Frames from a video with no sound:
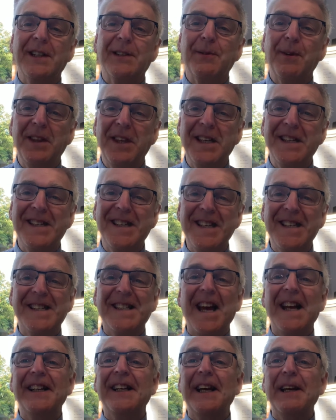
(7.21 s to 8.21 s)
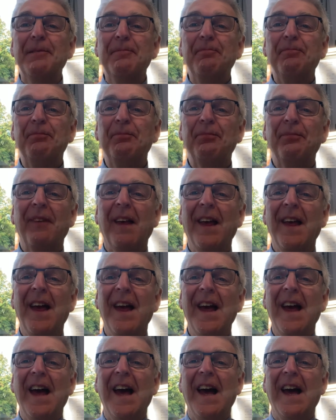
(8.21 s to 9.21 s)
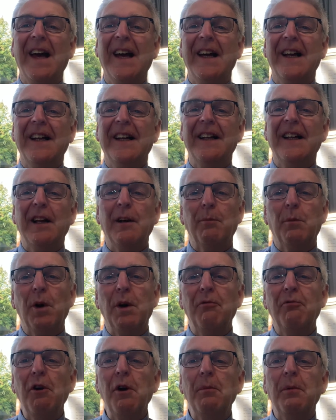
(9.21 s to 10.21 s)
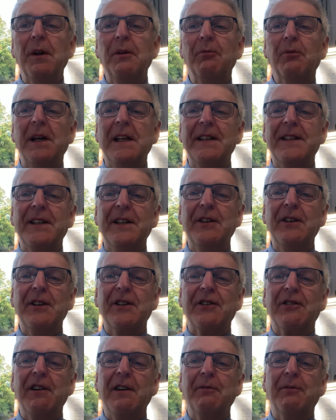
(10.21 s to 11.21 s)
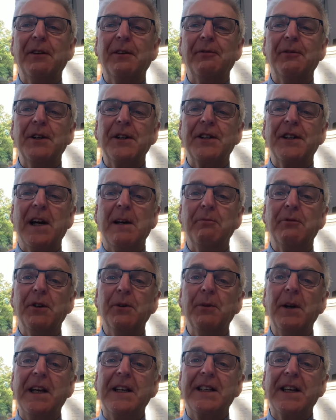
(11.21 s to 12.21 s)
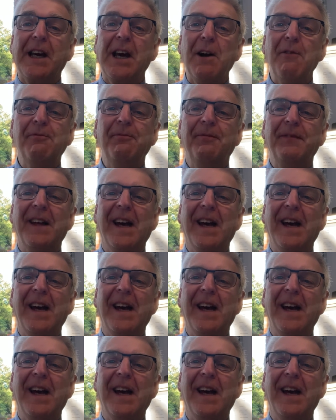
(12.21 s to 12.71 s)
Swithin's in Sunday. Little boy Reuben went to nursery for the first time 2 weeks ago,